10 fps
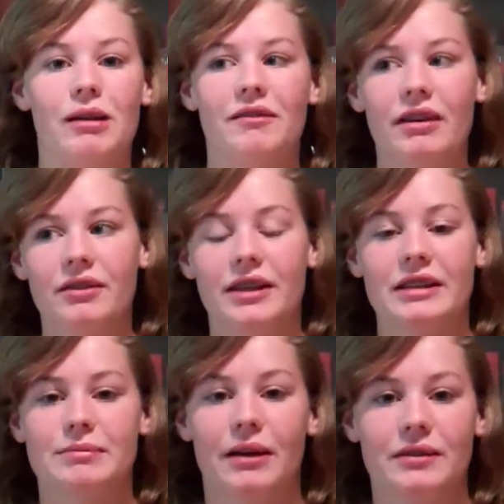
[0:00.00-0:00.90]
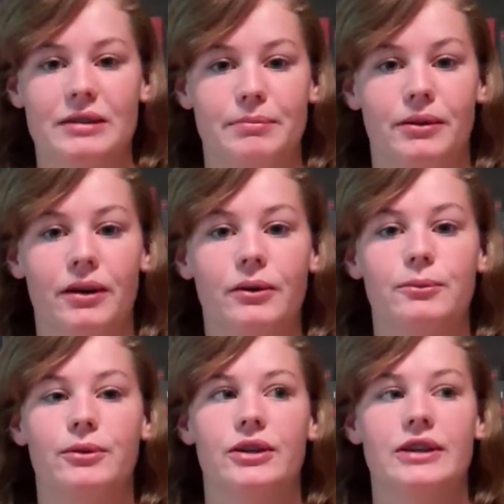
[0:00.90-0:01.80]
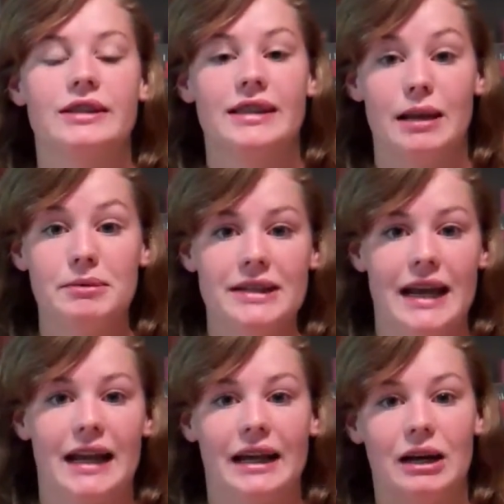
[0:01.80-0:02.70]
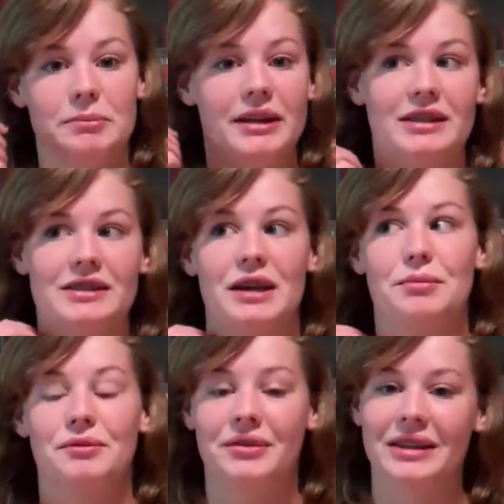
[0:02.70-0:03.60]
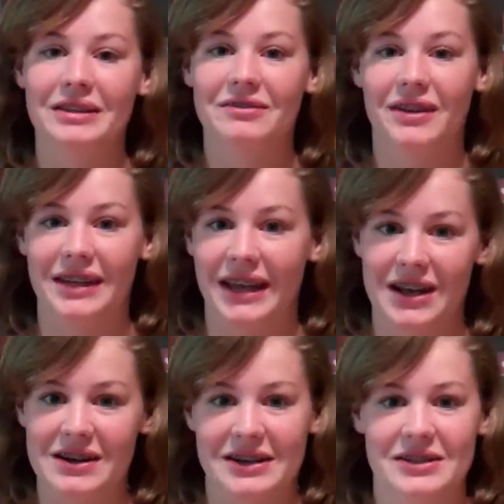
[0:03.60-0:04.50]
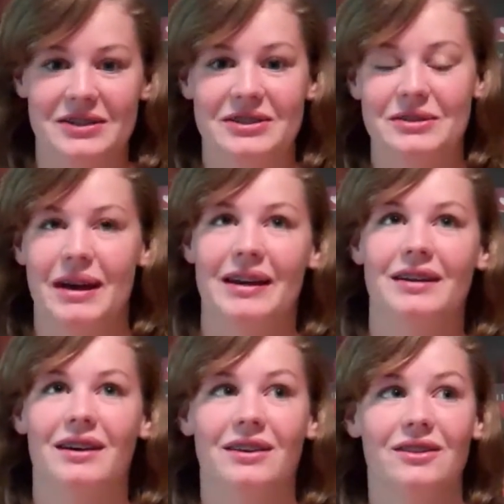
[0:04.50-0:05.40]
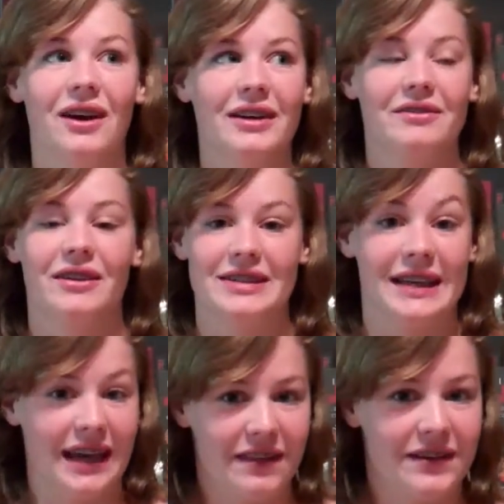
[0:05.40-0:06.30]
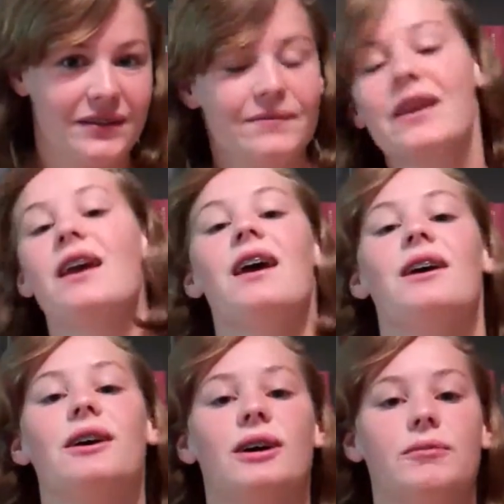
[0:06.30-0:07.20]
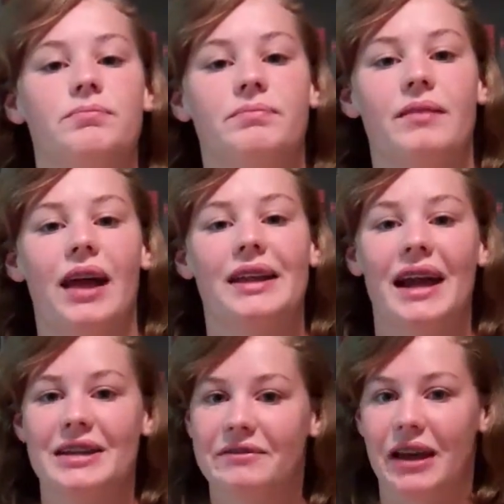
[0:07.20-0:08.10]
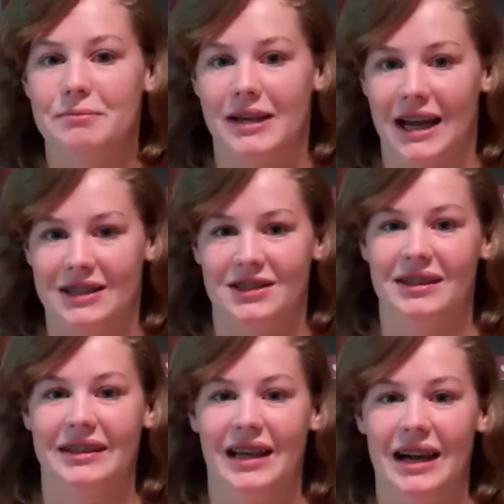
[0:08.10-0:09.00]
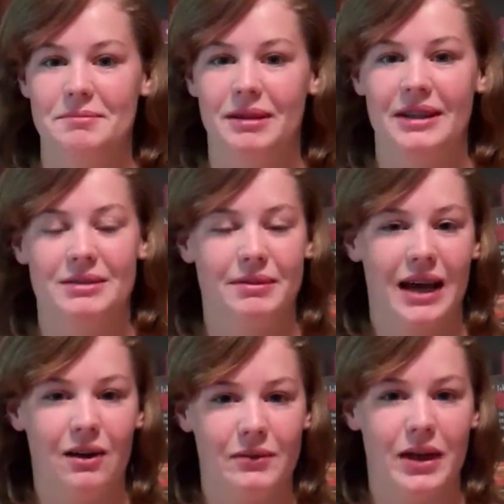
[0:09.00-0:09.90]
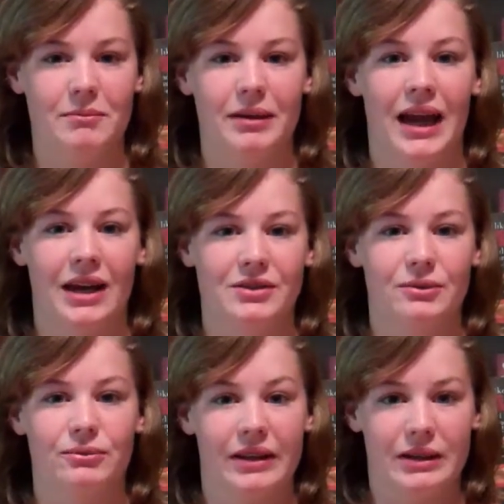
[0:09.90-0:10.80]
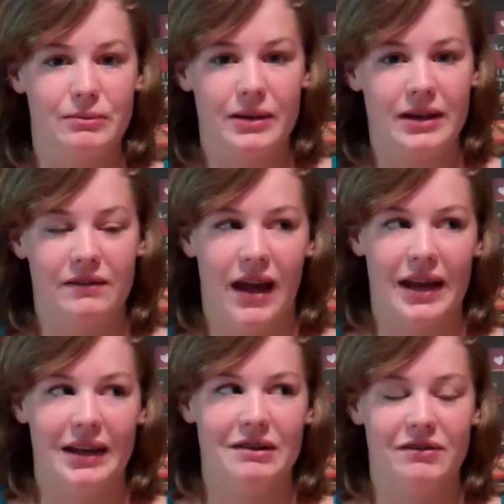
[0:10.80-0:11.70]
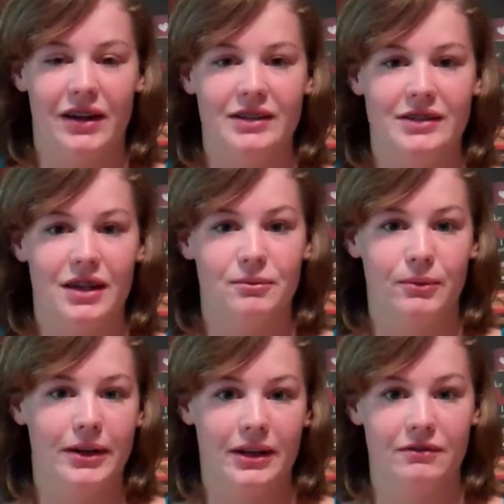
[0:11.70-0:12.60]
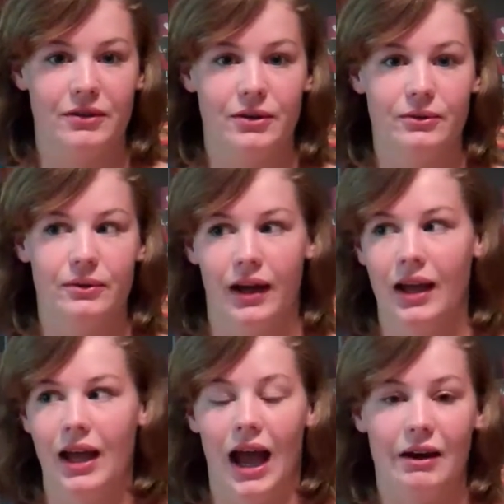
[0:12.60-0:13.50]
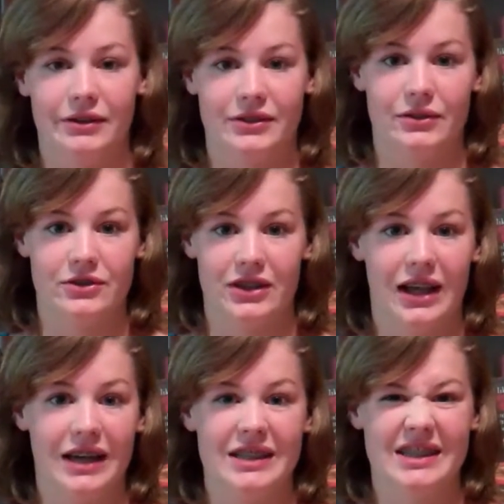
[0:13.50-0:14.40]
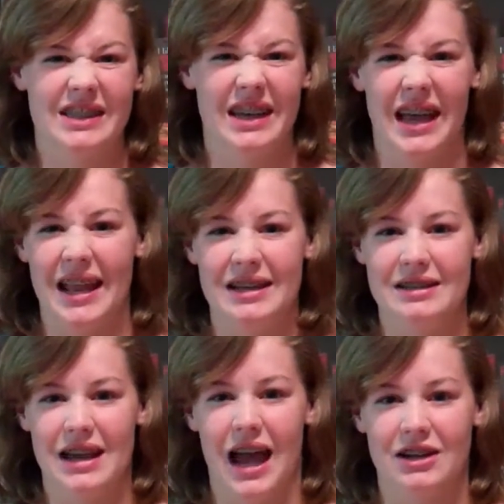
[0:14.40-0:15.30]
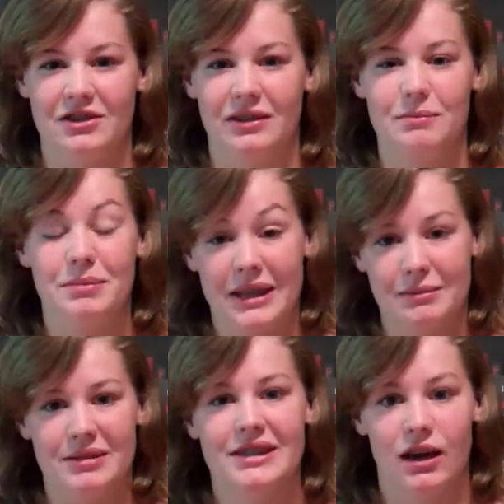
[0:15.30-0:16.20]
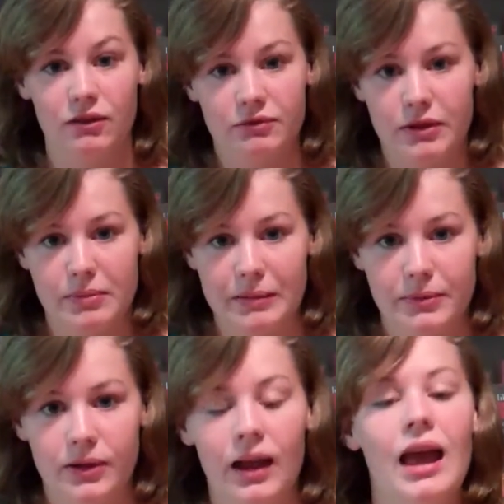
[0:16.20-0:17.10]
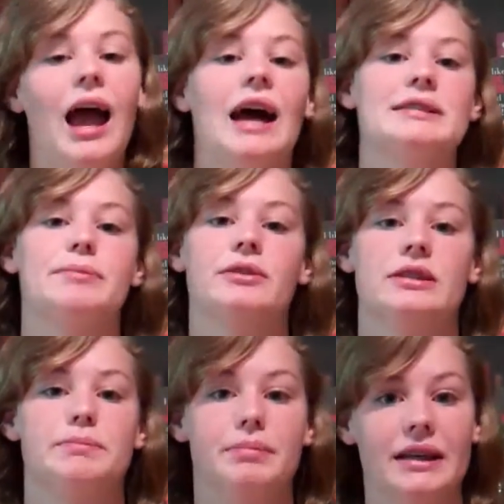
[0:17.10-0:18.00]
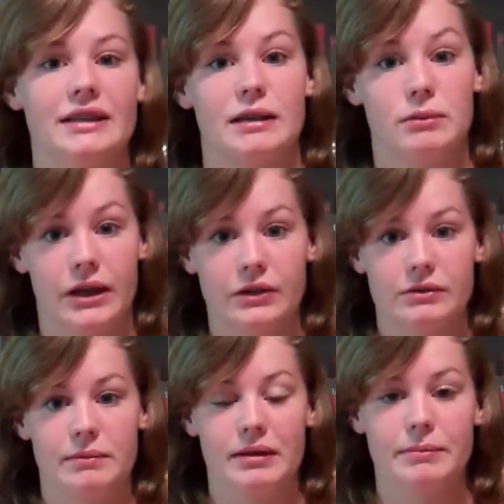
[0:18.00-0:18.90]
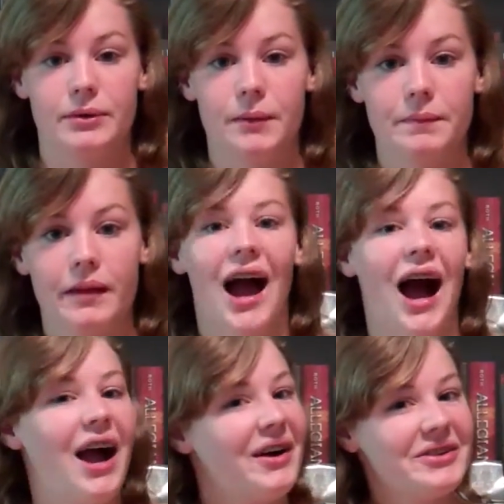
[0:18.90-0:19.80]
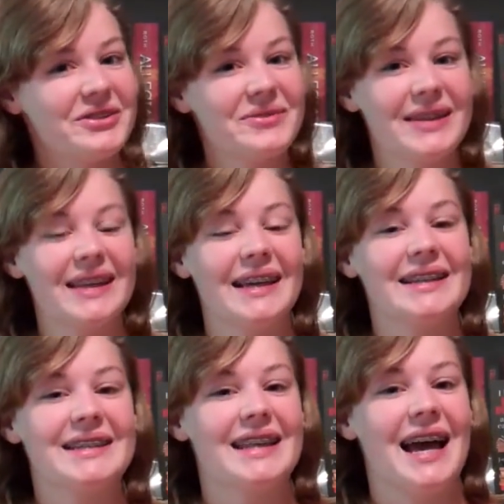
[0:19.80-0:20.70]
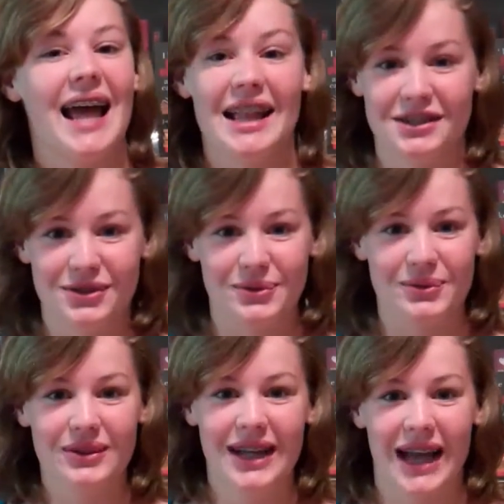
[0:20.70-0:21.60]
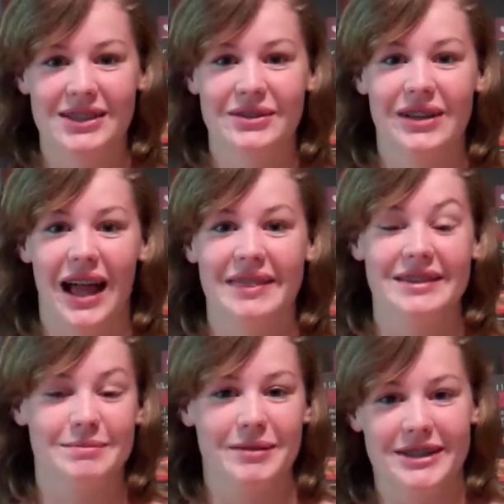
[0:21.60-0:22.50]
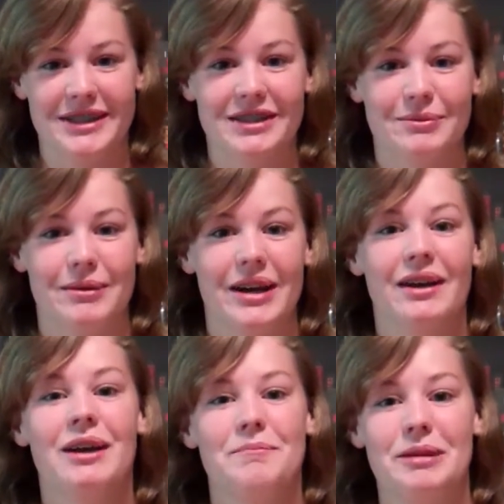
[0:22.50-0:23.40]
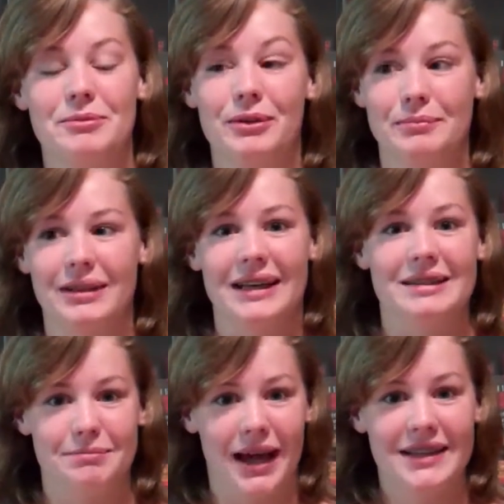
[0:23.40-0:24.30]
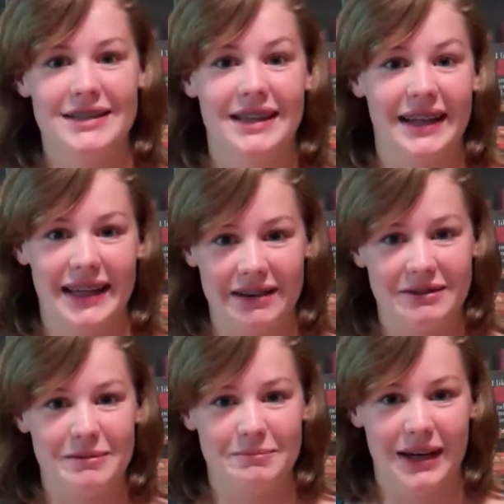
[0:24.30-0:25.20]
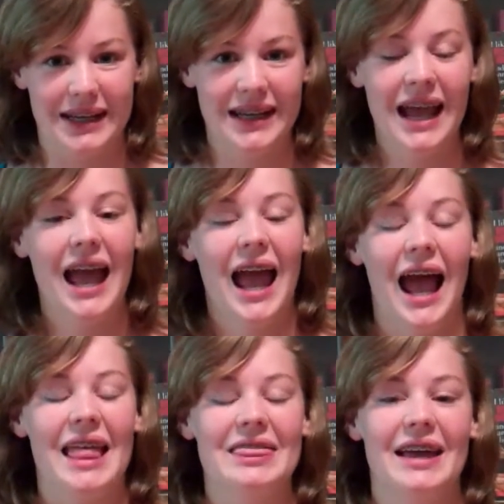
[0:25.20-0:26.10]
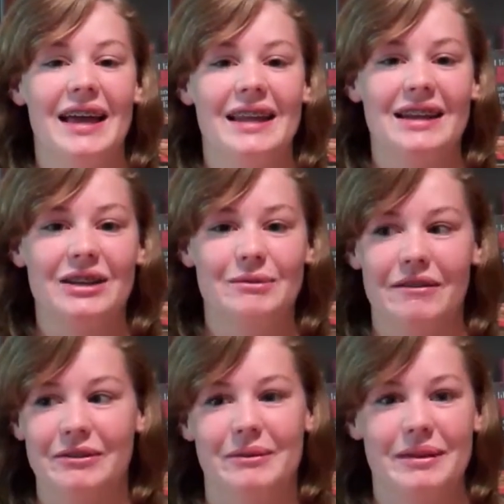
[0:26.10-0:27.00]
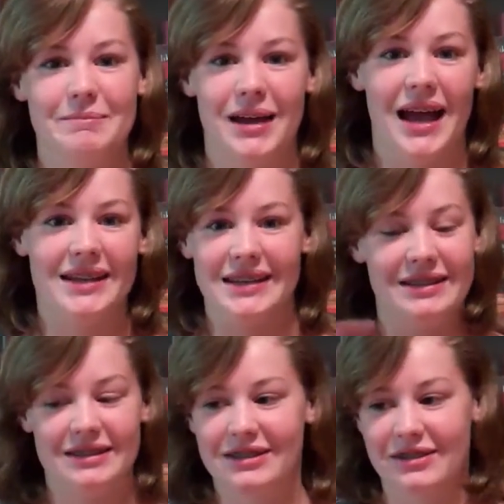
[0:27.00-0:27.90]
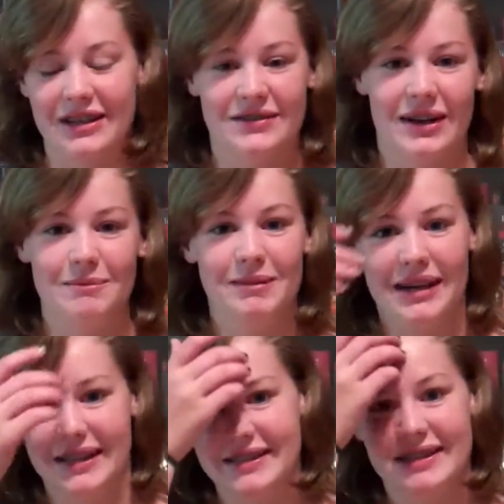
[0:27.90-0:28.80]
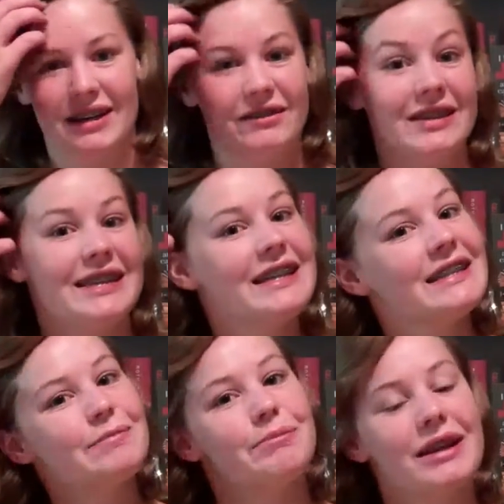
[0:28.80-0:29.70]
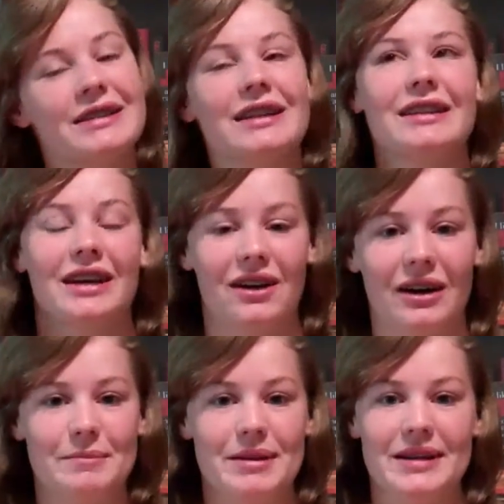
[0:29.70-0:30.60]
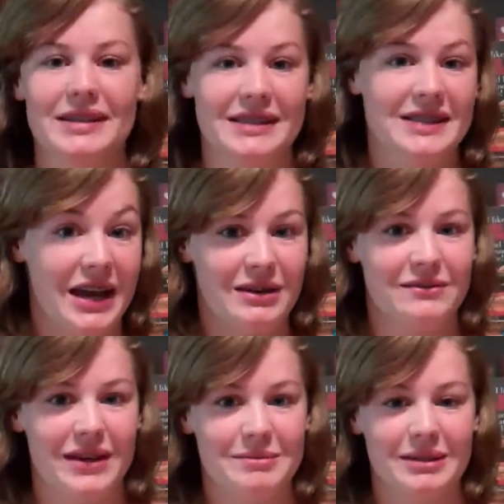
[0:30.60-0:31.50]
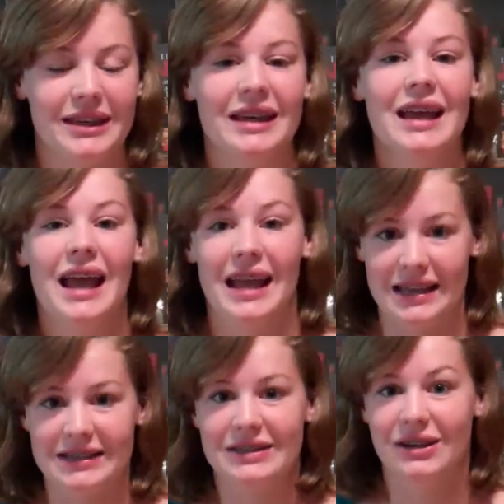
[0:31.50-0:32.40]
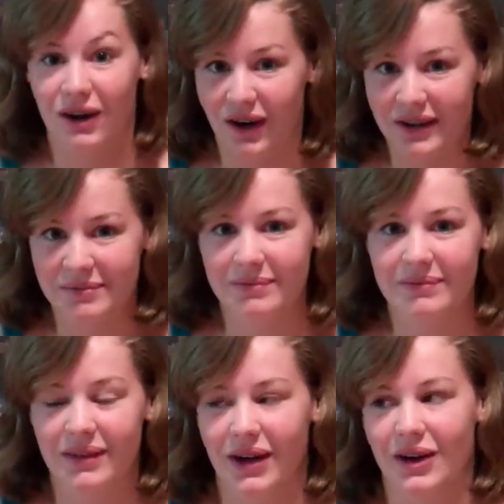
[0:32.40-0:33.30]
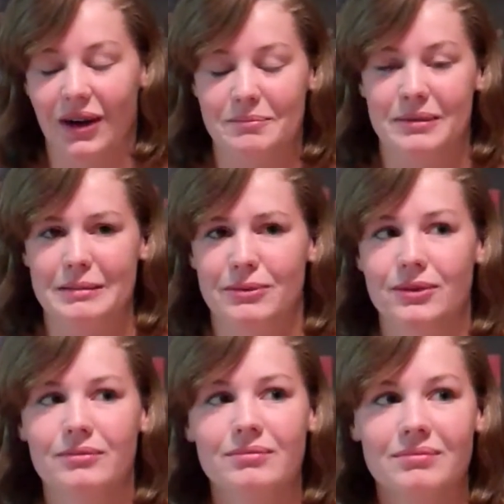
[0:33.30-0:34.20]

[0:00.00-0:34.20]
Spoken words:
my favorite things about this book were Sam and Danica because they were really funny characters who had a lot of fun together and kind of kept Castle in line because without them, Castle really wouldn't have had any friends and wouldn't have known how to socialize and actually be himself with people as opposed to being someone else with people. I also really liked that at school, Castle had this business where people would place bets and they'd give him money, and then whoever won the bet, and he transferred out money and stuff, because he's basically a con man. His entire family are con people.